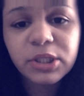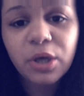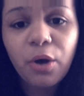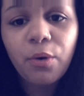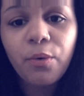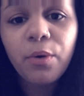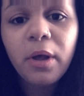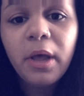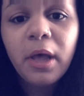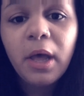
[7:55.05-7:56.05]
So
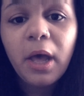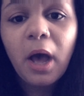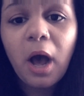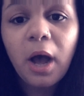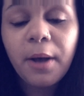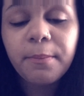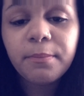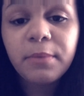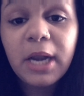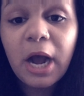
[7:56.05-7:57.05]

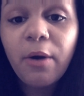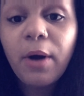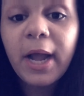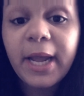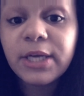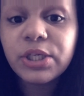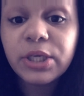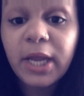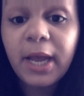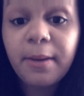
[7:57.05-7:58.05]
now I
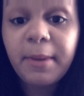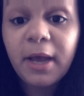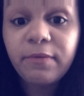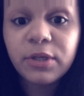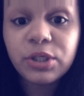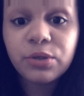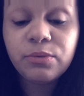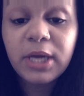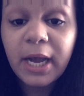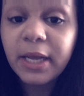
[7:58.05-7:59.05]
actually am having
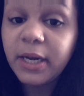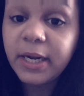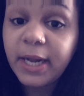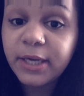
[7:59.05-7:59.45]
to diet and